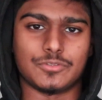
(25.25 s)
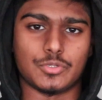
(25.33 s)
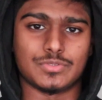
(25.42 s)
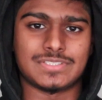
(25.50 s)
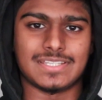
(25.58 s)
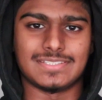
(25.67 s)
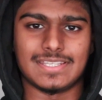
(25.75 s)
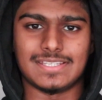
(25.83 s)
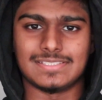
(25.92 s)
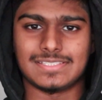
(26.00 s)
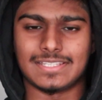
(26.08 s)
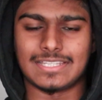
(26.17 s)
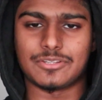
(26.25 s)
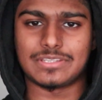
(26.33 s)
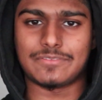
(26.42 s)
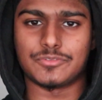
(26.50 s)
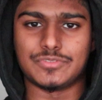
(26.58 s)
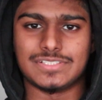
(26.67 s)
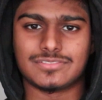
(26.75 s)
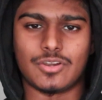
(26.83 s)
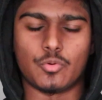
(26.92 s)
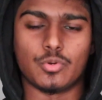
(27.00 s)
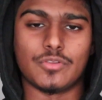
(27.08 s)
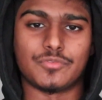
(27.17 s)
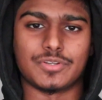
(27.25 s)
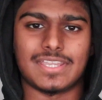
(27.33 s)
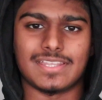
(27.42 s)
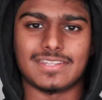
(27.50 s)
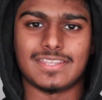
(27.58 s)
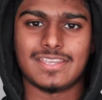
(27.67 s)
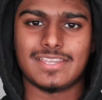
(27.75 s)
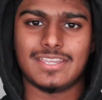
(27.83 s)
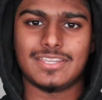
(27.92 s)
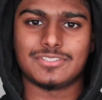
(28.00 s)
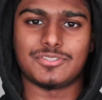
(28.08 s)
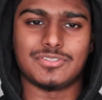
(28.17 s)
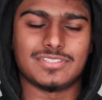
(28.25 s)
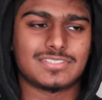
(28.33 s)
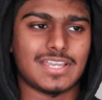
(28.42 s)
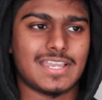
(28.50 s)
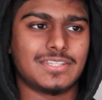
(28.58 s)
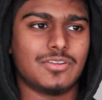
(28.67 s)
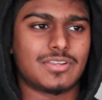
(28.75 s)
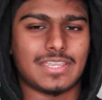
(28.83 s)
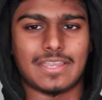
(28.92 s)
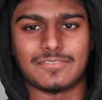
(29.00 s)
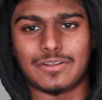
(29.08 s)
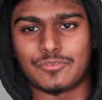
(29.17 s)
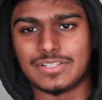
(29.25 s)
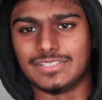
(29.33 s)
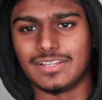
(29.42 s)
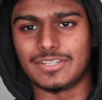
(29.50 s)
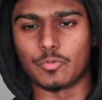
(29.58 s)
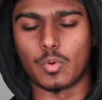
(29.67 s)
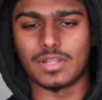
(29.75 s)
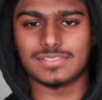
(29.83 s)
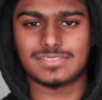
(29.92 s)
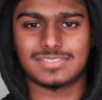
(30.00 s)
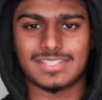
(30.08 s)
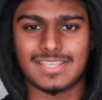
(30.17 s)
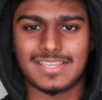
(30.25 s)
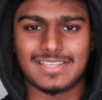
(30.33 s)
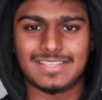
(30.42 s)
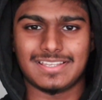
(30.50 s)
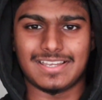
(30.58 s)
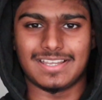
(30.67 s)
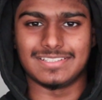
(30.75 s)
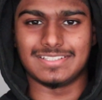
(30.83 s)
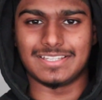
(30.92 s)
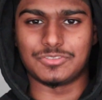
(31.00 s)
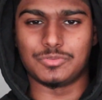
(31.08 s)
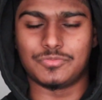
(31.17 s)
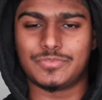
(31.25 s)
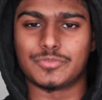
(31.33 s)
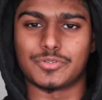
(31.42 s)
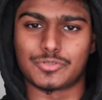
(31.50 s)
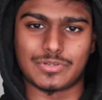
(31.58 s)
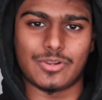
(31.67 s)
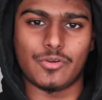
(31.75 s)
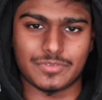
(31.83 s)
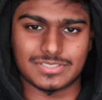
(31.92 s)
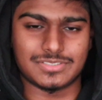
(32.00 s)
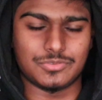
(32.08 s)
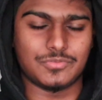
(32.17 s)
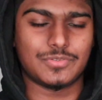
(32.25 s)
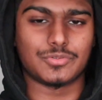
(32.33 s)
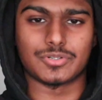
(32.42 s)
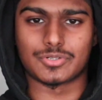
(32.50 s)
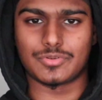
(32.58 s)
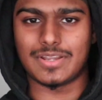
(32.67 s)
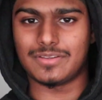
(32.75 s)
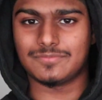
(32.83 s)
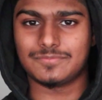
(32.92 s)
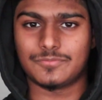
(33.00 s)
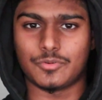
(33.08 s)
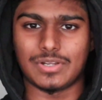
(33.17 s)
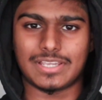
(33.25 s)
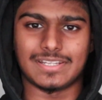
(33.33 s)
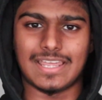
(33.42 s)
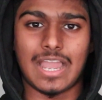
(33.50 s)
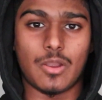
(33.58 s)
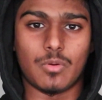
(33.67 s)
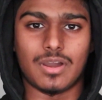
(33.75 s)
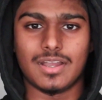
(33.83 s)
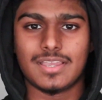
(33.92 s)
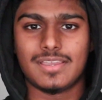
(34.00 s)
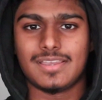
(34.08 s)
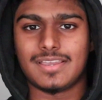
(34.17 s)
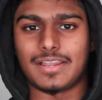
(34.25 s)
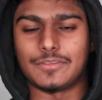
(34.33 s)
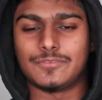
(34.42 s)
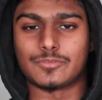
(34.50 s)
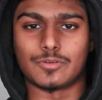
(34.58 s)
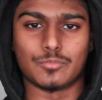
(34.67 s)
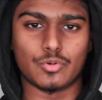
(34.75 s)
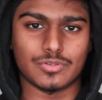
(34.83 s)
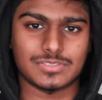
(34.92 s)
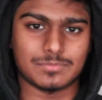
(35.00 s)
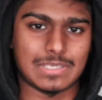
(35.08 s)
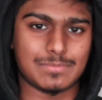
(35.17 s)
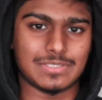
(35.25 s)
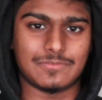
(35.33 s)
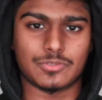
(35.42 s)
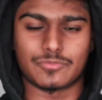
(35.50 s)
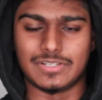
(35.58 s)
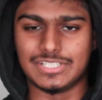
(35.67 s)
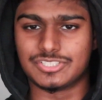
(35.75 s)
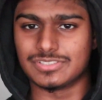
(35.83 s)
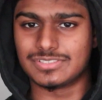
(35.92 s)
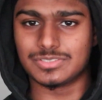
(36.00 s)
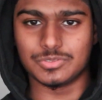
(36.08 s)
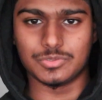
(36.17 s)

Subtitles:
for those 10 days, and now that you have to restart all over again. So you decide, okay, I've already done it once, and you feel regret, obviously. You feel regret for like an hour, and you feel remorse. Maybe if you're religious,